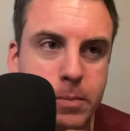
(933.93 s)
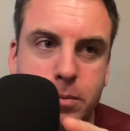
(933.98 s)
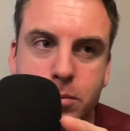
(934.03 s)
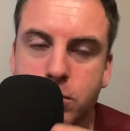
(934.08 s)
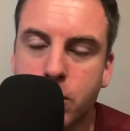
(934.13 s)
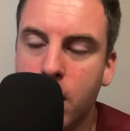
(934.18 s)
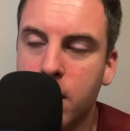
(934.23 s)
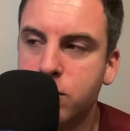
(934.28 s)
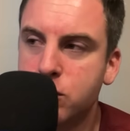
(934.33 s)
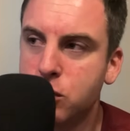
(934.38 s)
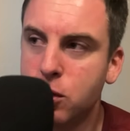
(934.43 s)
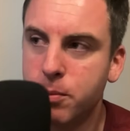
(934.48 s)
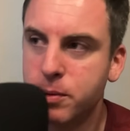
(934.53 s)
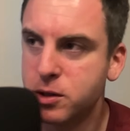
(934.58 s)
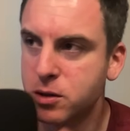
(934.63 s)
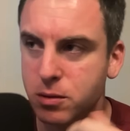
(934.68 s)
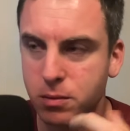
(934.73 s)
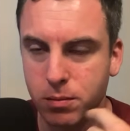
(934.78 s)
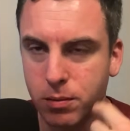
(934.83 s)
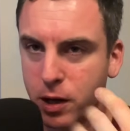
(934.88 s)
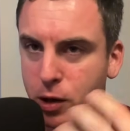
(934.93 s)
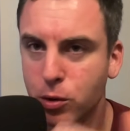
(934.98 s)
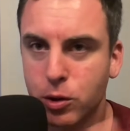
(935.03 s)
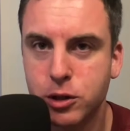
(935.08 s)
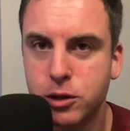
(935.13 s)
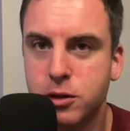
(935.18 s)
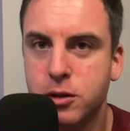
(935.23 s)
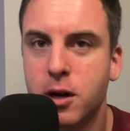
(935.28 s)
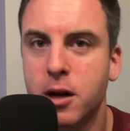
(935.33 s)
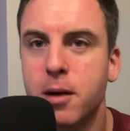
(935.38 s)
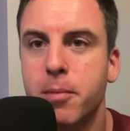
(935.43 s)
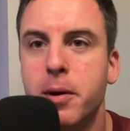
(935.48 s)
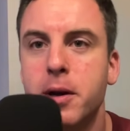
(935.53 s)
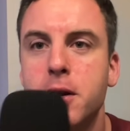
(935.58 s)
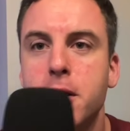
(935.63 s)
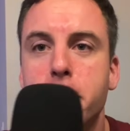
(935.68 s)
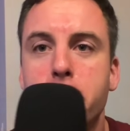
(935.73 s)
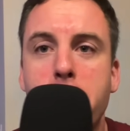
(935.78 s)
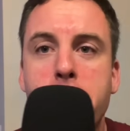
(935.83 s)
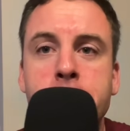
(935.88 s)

I have so much licorice stuck in my teeth.